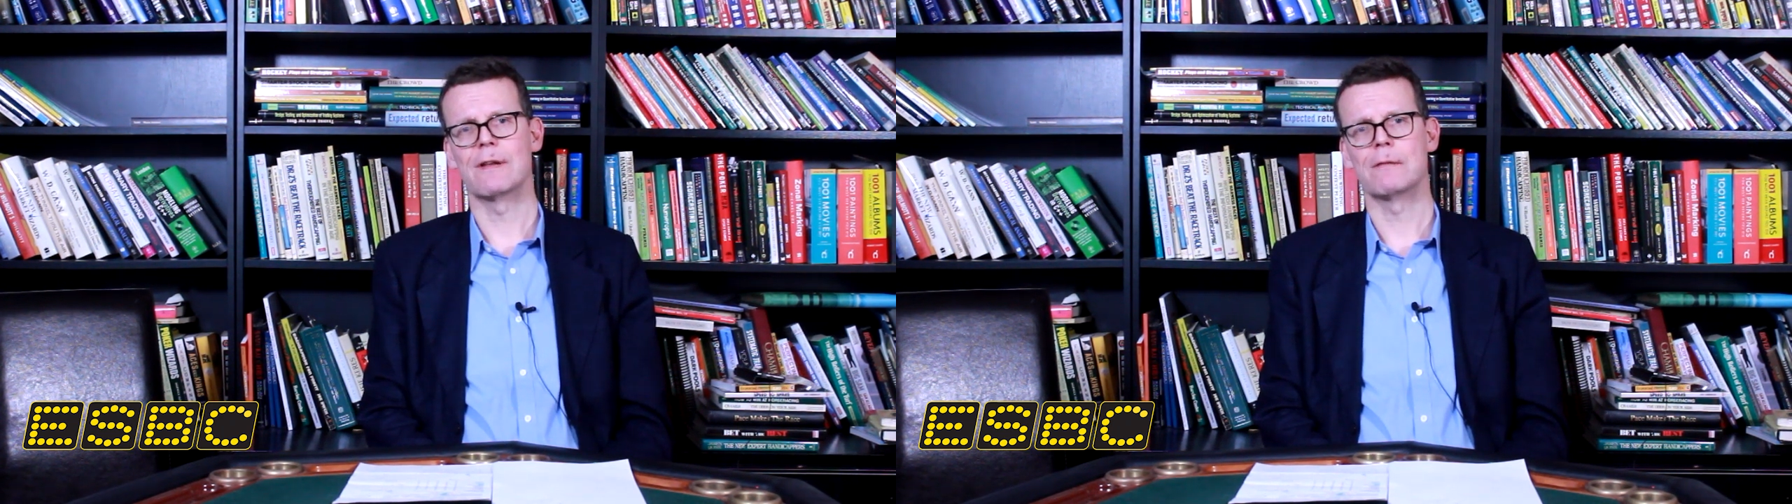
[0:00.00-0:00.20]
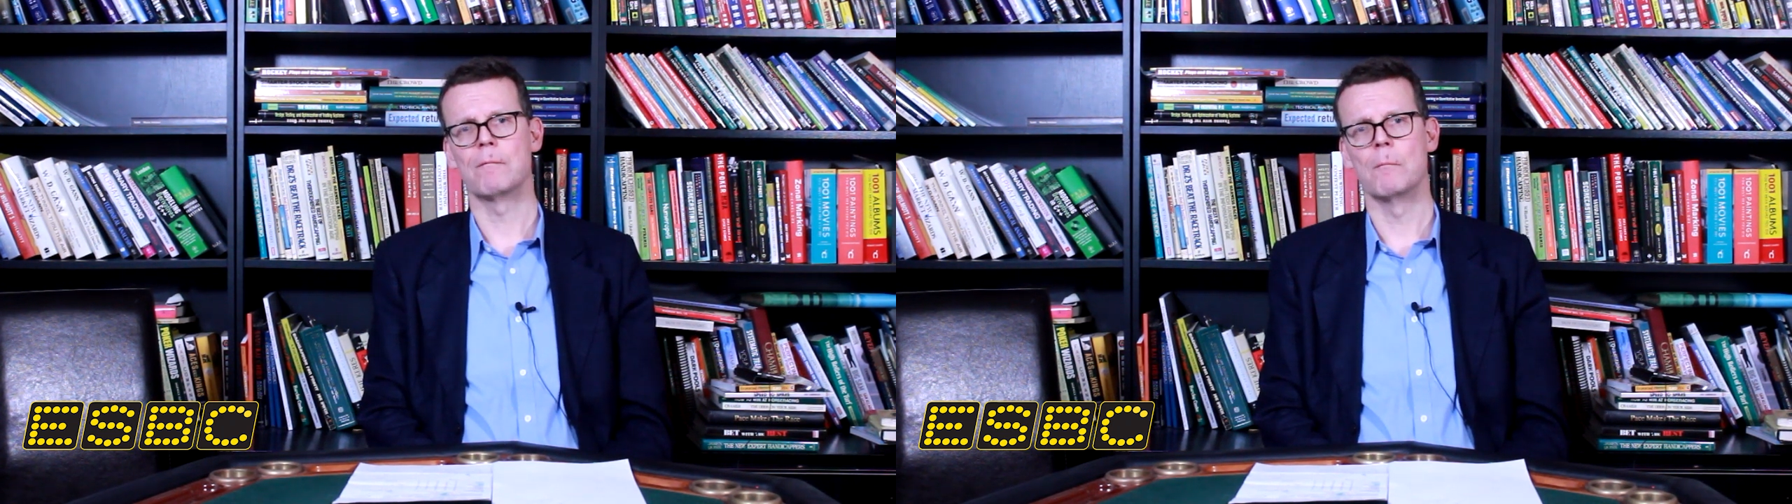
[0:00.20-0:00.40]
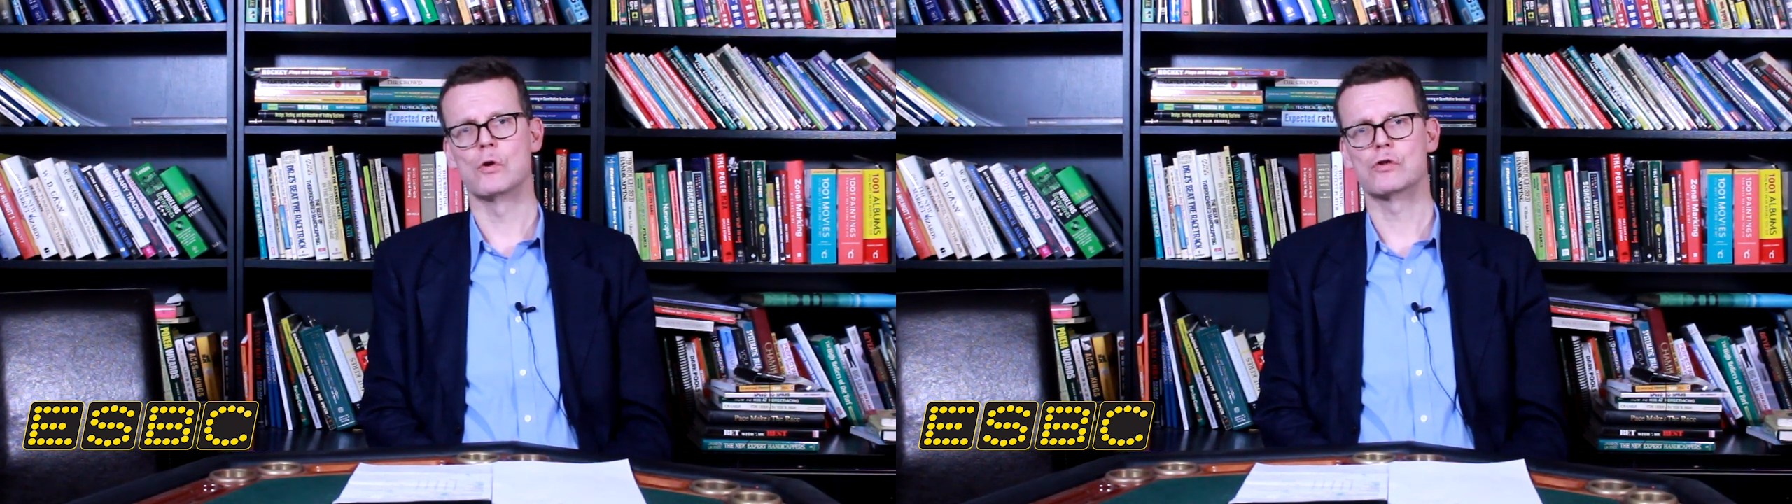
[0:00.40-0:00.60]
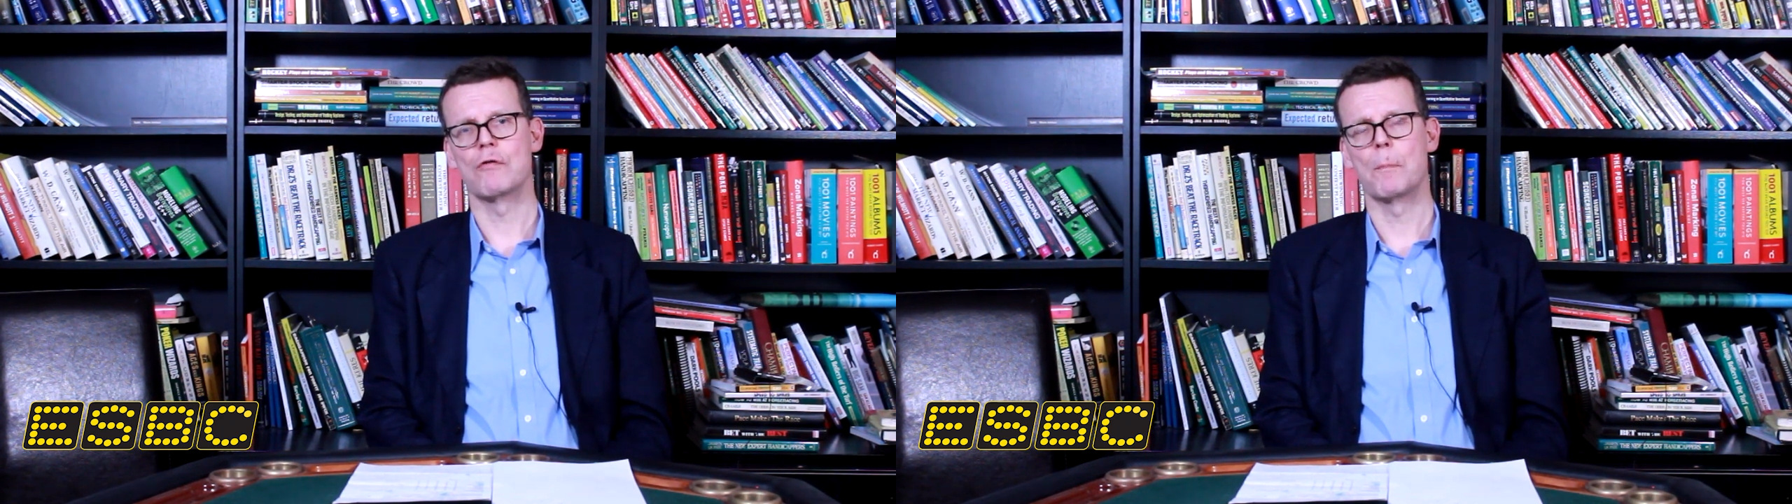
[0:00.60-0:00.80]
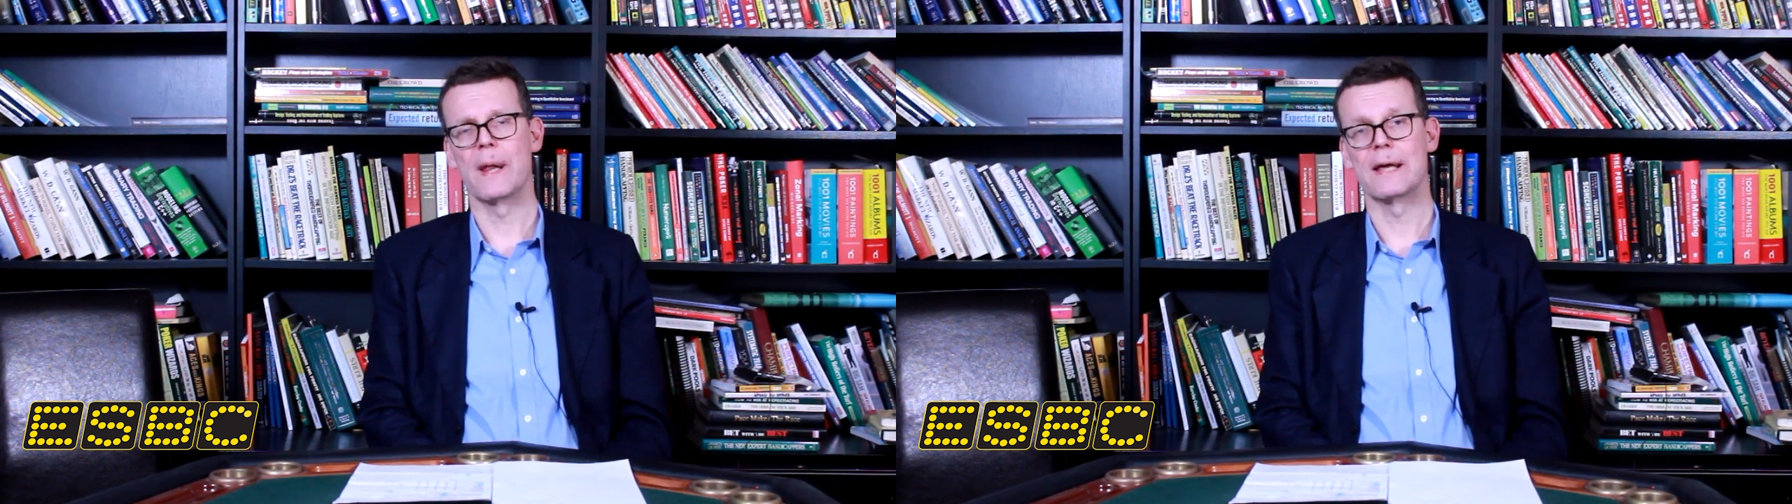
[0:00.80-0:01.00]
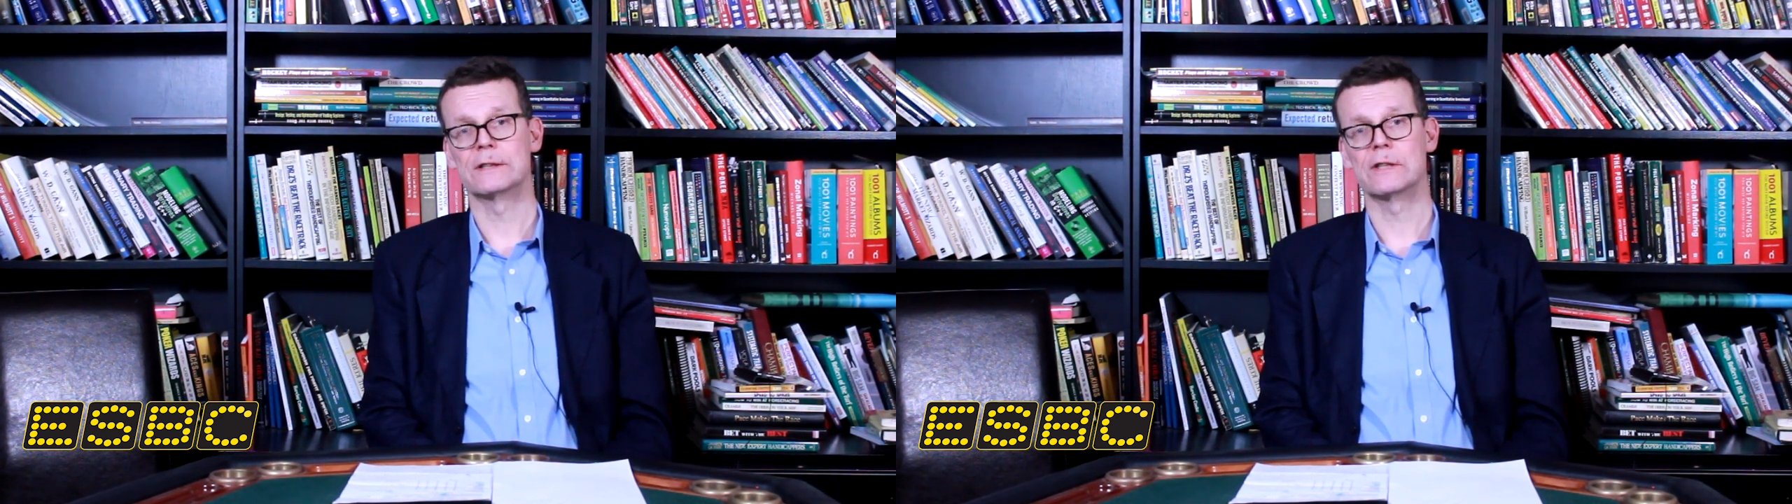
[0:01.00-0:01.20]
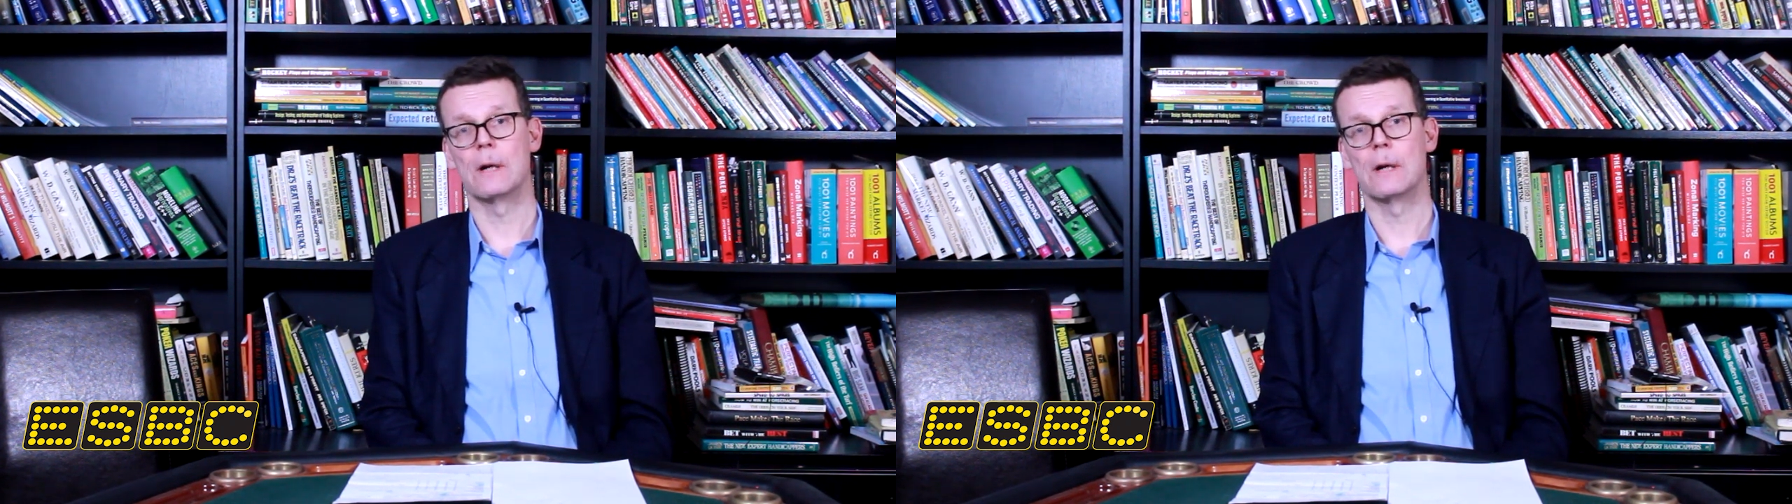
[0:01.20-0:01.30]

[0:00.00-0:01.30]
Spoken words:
that most of the players